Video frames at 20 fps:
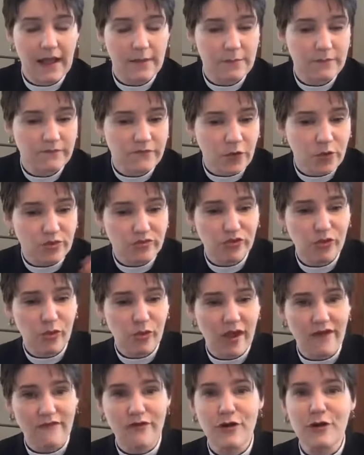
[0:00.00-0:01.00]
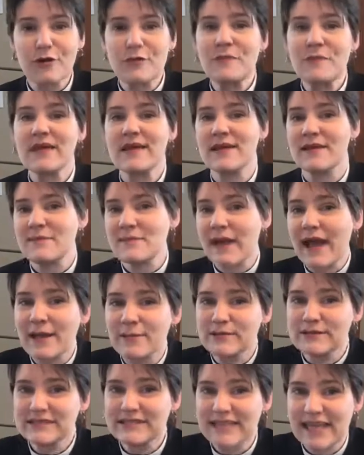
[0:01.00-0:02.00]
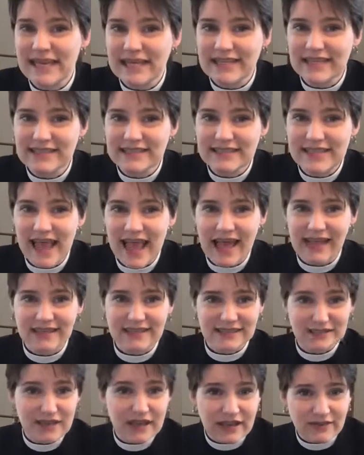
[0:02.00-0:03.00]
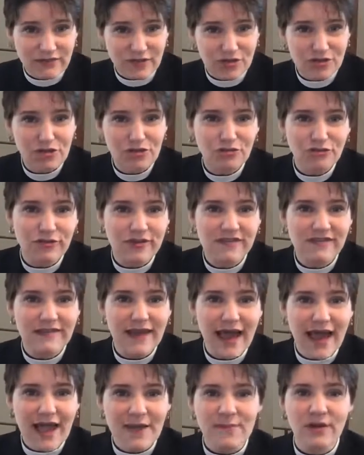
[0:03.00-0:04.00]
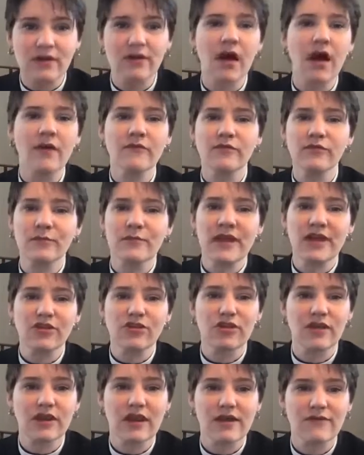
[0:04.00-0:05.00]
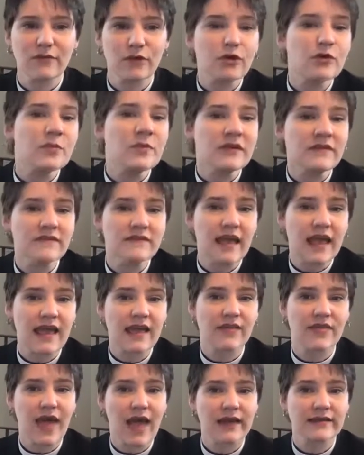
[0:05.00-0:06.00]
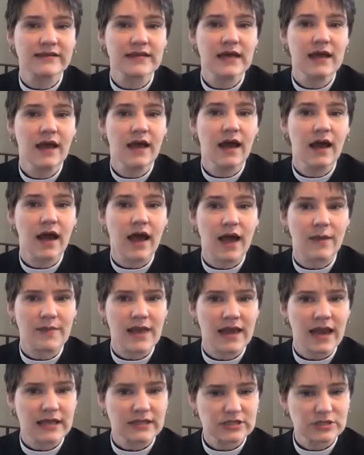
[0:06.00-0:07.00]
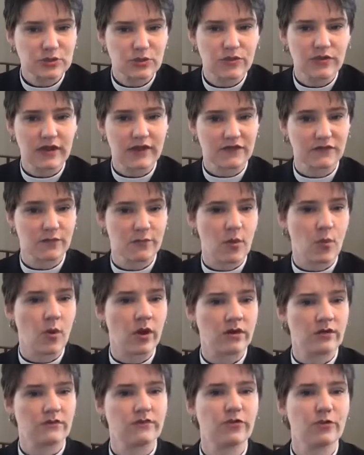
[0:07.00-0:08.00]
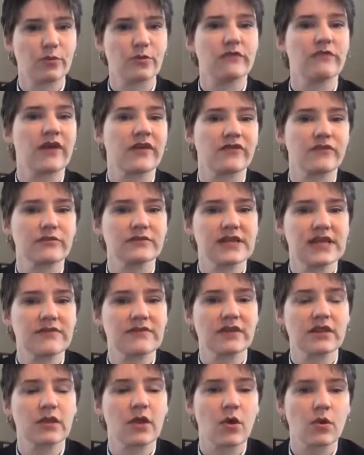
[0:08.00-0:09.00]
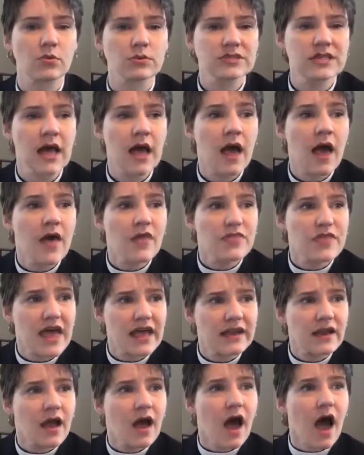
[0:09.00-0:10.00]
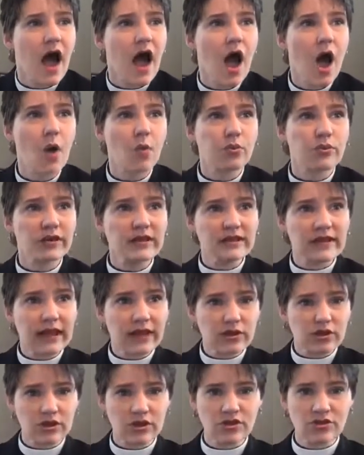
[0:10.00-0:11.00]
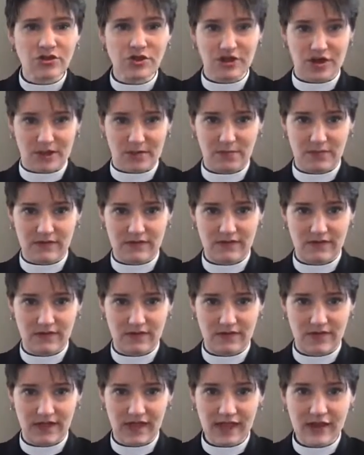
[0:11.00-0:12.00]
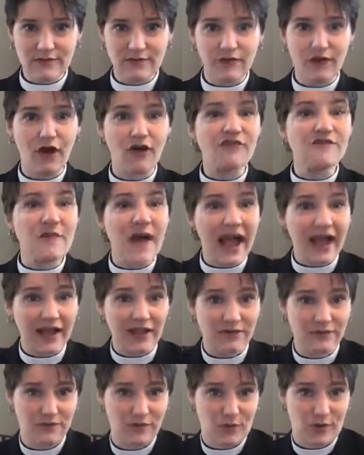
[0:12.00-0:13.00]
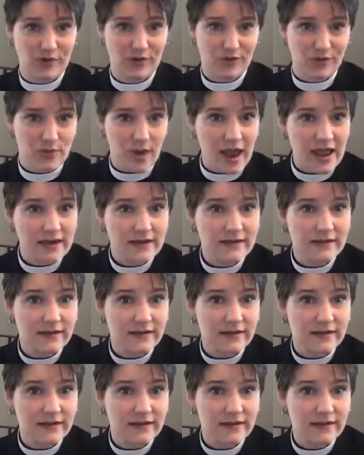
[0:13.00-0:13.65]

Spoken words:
Folks who have heard me in Bible studies and even children's time and confirmation have heard me say that, and I stole this from a wonderful professor, David Lowe's, that relationships involve back and forth, right?